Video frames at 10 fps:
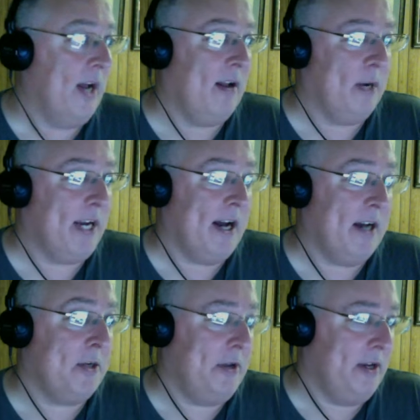
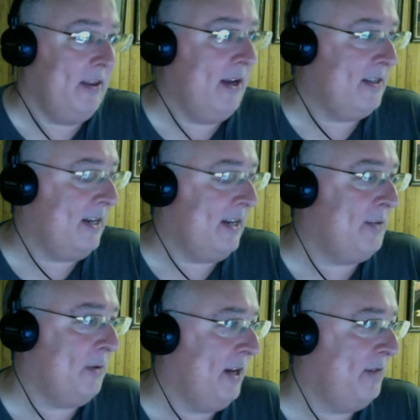Picasso did. That's
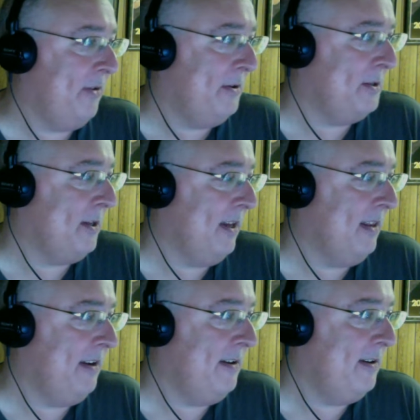why his photos look like they do.